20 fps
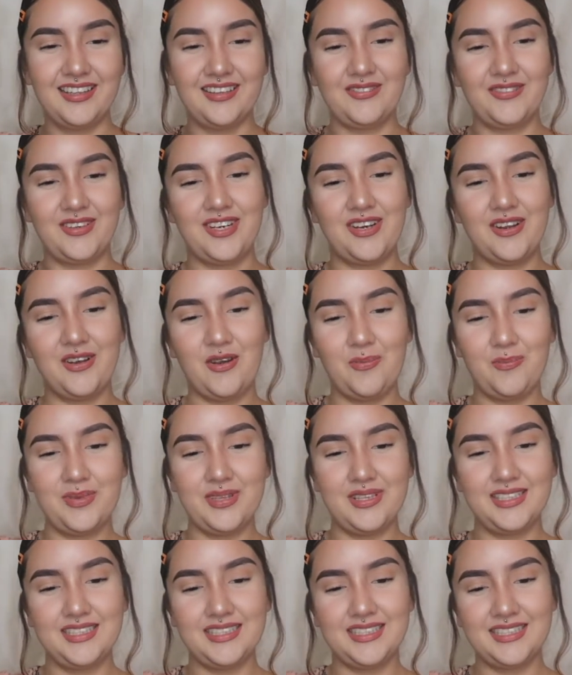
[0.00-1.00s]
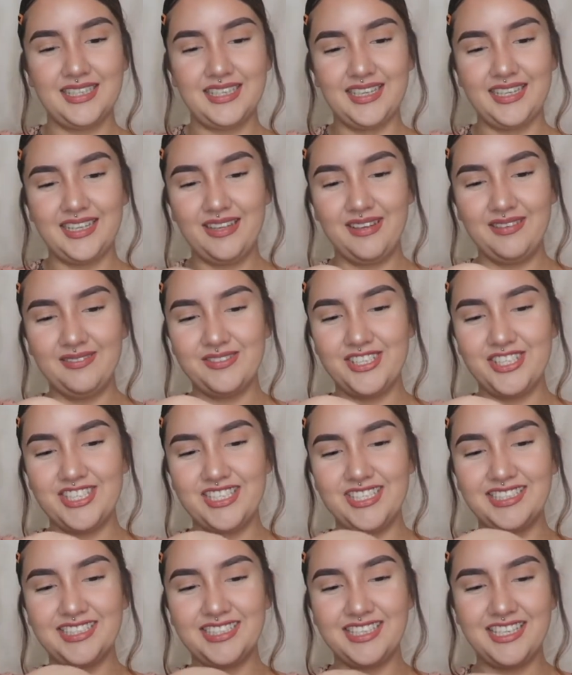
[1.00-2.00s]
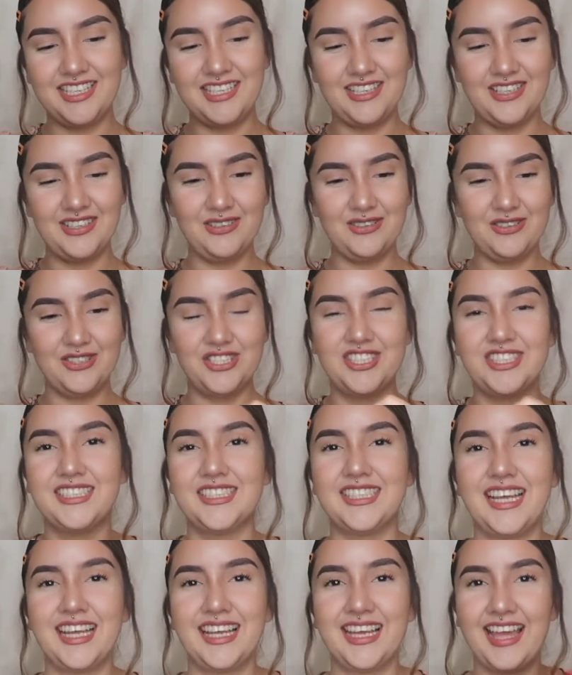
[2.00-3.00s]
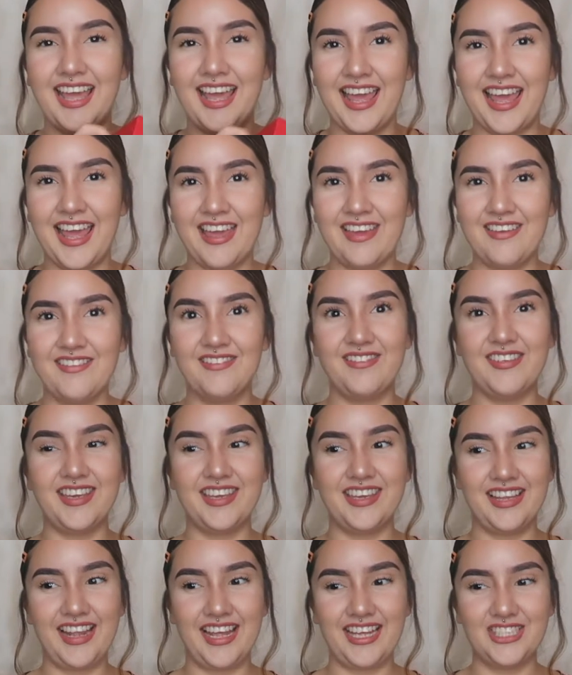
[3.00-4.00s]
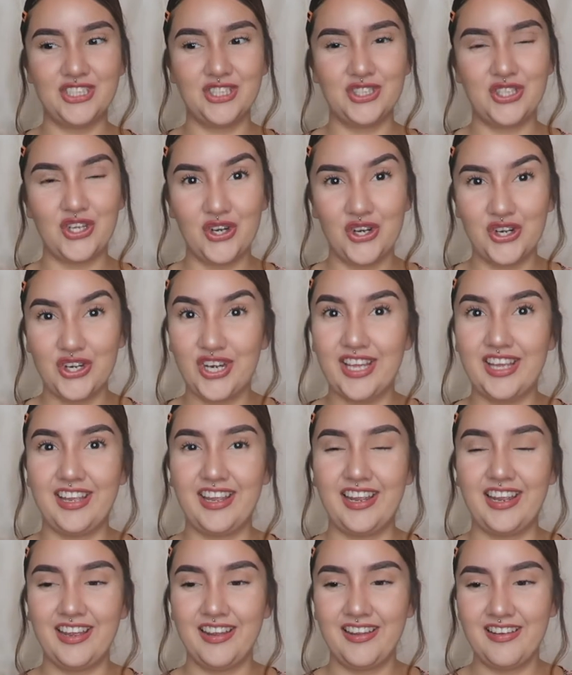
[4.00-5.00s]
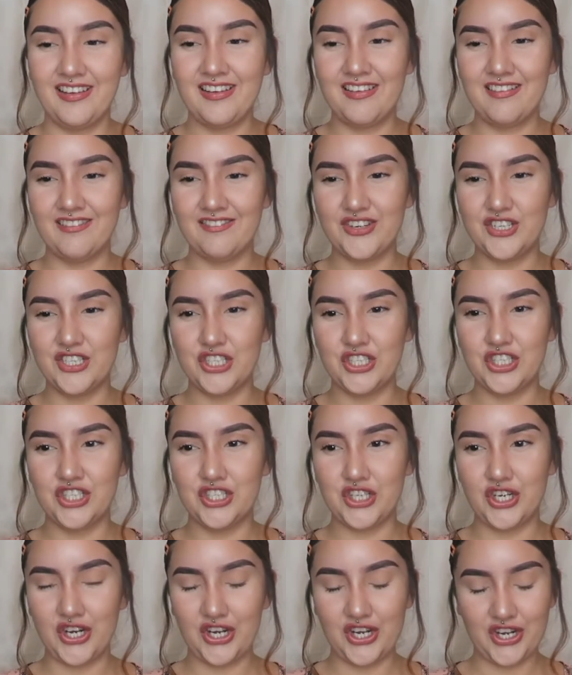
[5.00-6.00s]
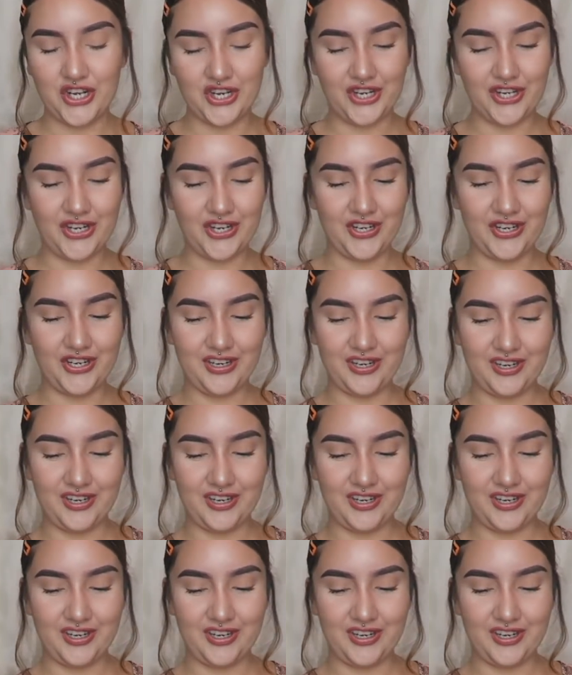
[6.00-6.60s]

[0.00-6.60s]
We're gonna open this up. She's cute. She's like heavy, like sturdy for sure.